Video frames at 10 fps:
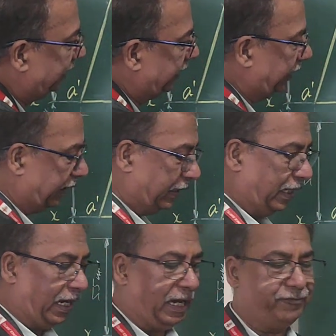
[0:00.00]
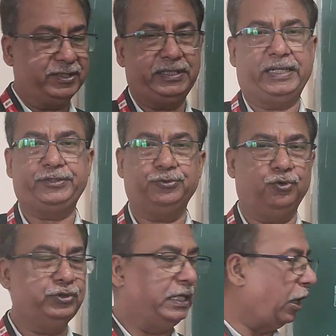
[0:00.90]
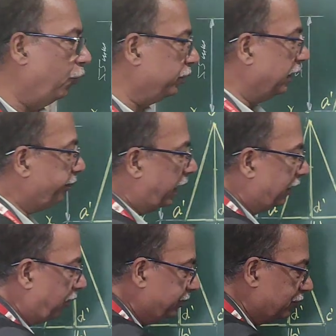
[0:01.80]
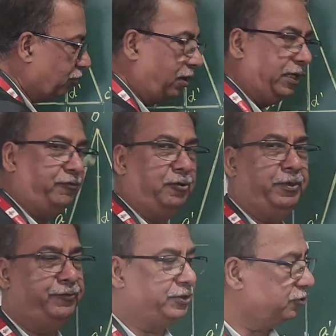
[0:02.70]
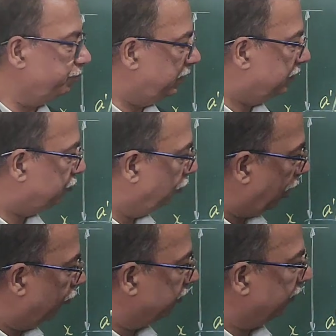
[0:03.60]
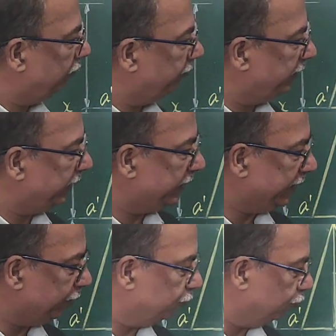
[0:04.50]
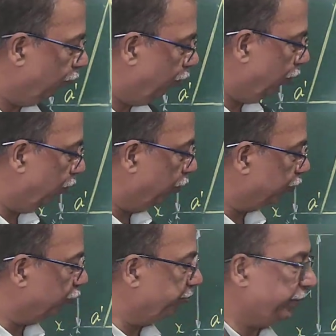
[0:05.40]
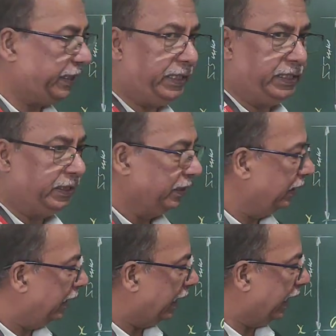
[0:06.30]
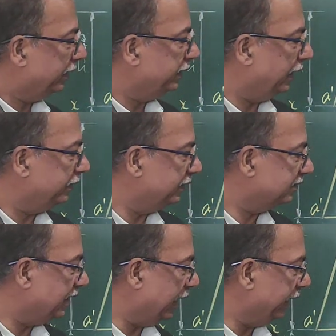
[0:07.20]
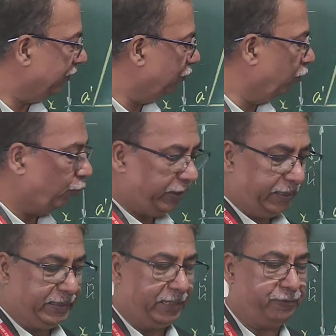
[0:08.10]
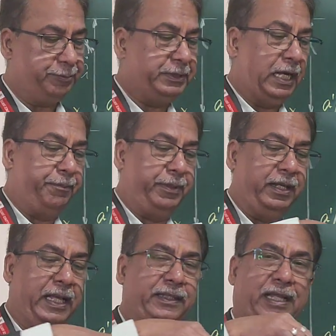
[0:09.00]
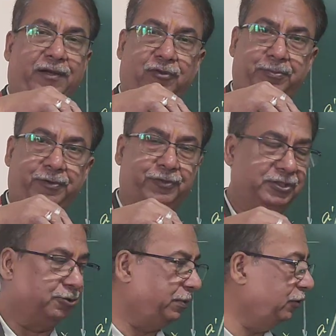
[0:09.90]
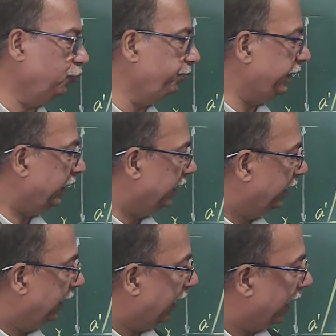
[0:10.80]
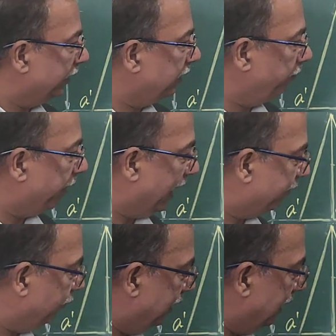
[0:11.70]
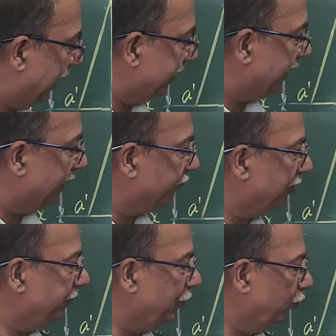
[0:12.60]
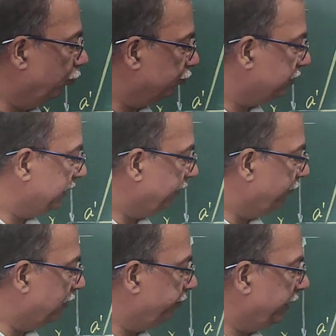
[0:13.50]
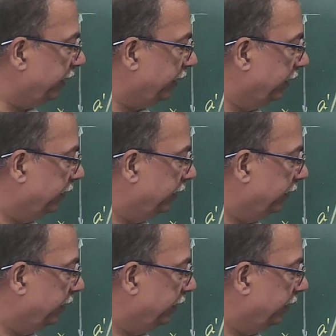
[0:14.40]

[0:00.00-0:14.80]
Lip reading: D. After that, you know the outer part of the solid will be visible, so outer will be D to O, O to B, and then this line OA, that will be the upper line, that will be visible to me, and the backward line, that will be OC, will be